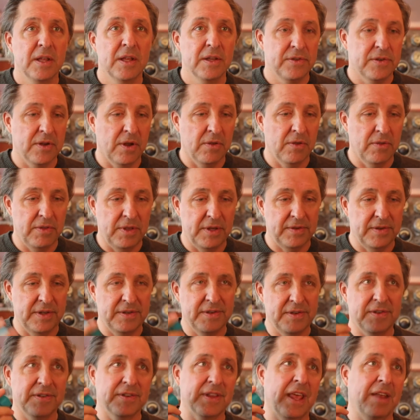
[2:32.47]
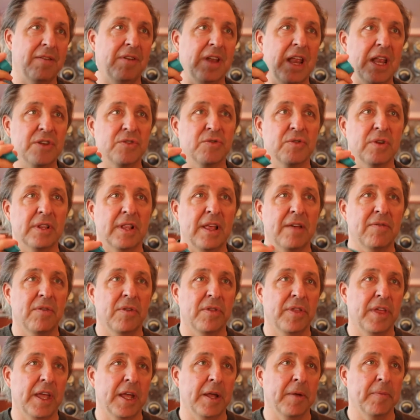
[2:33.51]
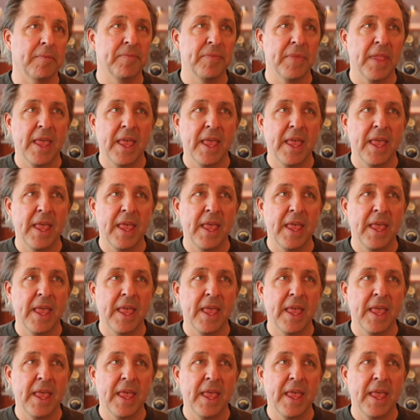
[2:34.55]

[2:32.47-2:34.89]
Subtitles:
So this is kind of an entry level thing.